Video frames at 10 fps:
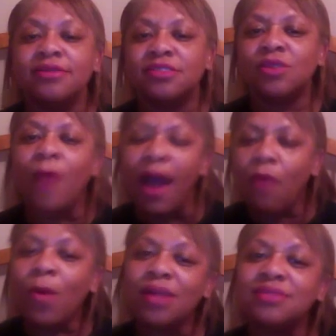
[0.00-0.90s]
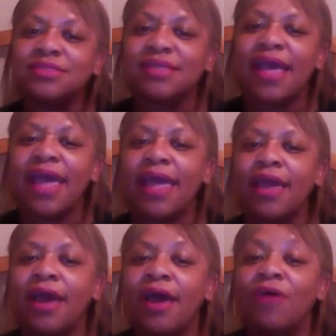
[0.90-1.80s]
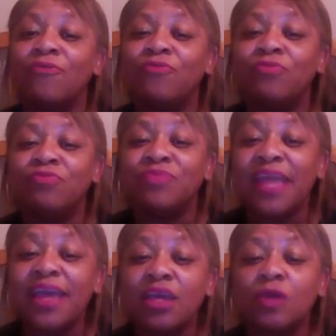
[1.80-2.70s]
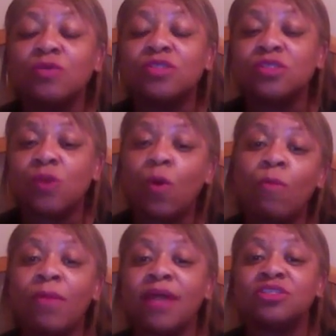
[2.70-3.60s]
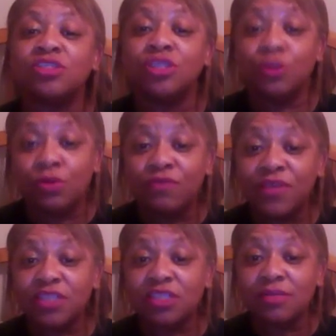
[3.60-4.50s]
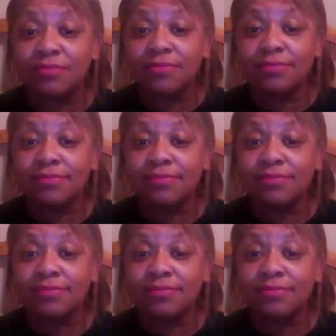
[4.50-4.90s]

So I want to say thank you so much to Univision